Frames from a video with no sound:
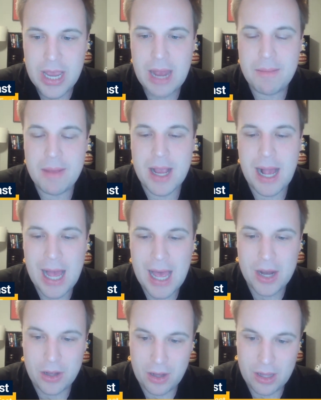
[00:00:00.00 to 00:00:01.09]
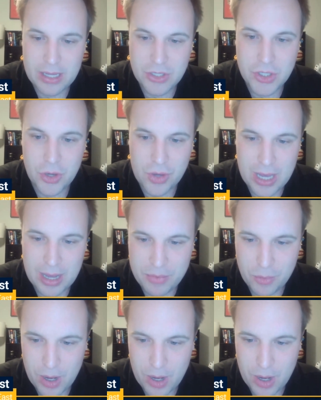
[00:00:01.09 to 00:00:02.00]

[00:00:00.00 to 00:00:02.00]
And McConnell is soaking up the